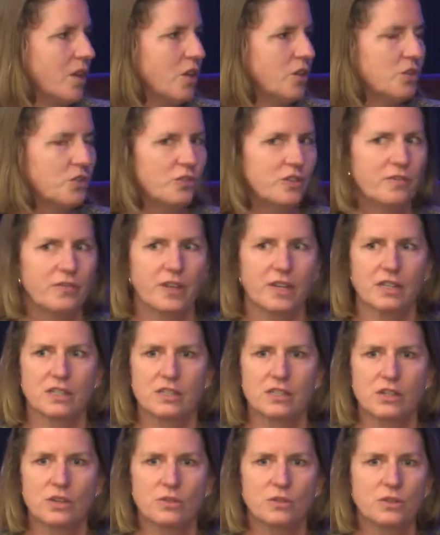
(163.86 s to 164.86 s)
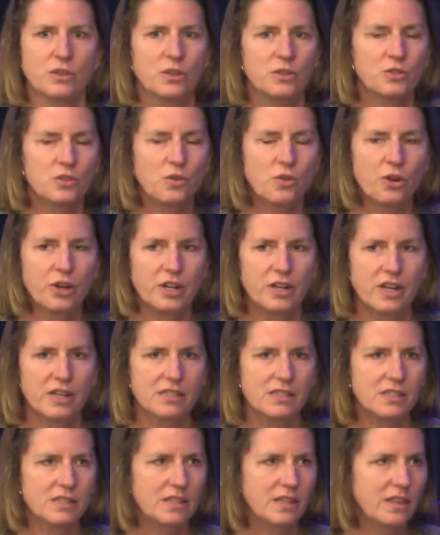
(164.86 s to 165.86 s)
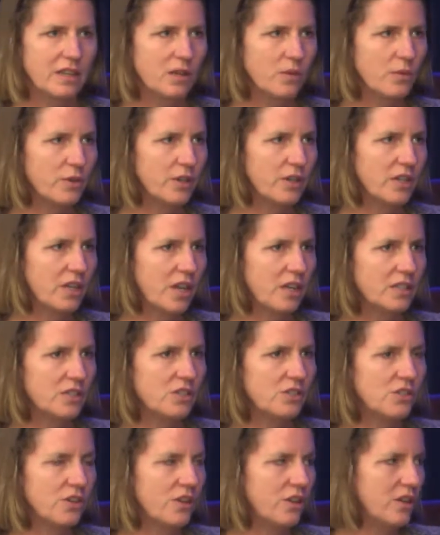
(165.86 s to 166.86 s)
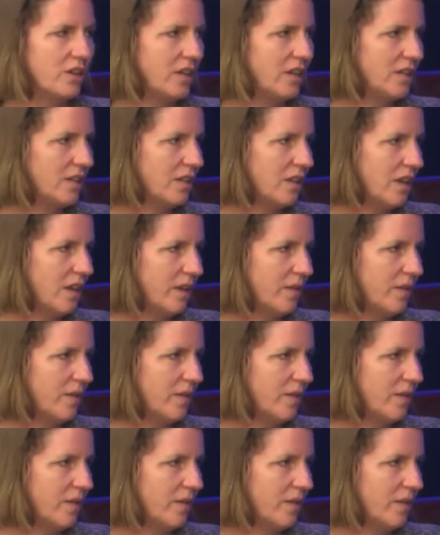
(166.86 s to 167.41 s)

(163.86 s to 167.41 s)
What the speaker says: Terrific. So to organize this, I think we're going to kind of start at